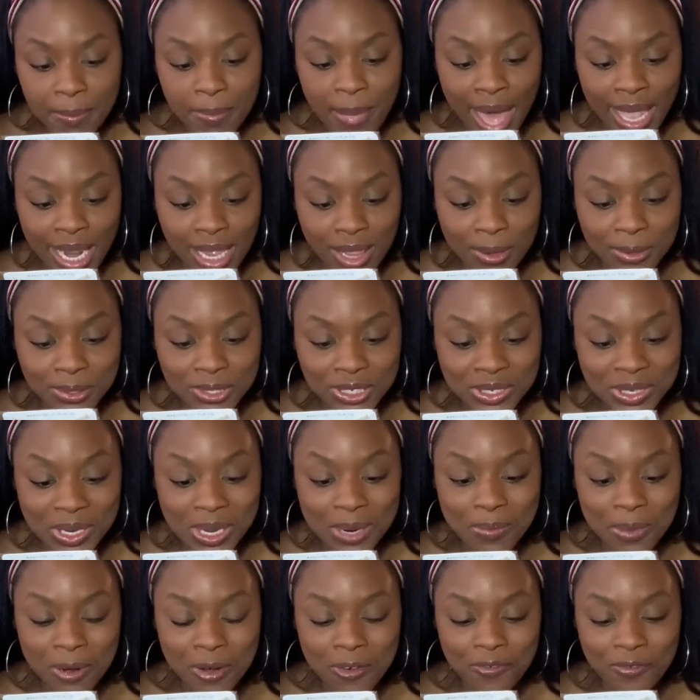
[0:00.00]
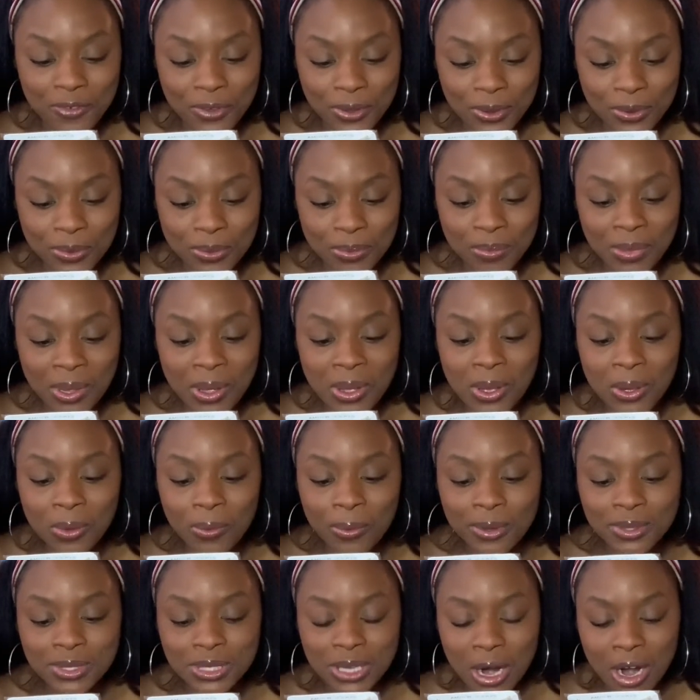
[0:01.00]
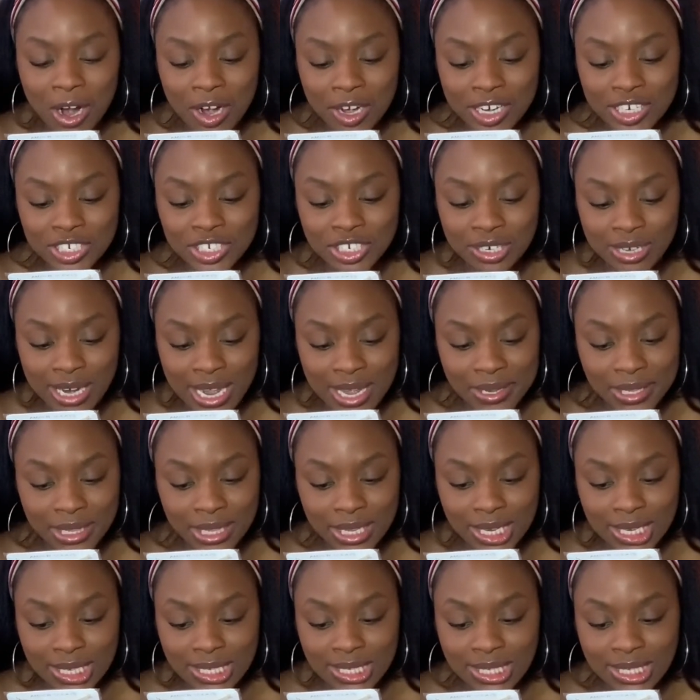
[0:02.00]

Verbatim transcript: body lotion, and perfume will tarnish your necklace.